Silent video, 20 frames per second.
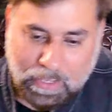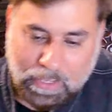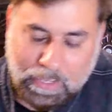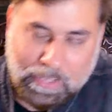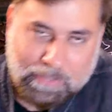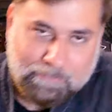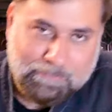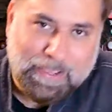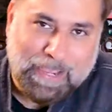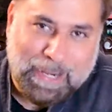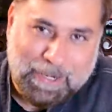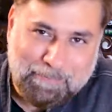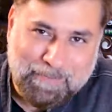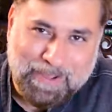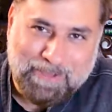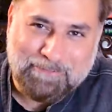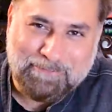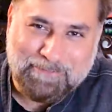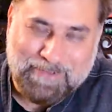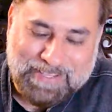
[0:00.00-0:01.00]
I've had
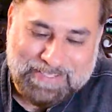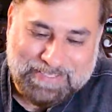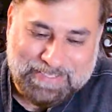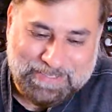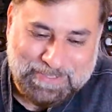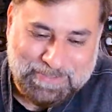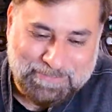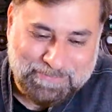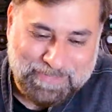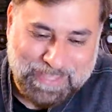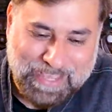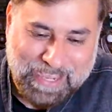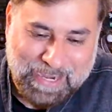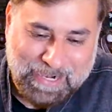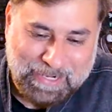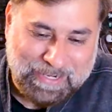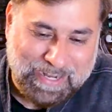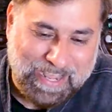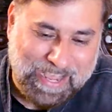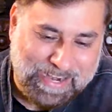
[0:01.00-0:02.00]
my phases of that,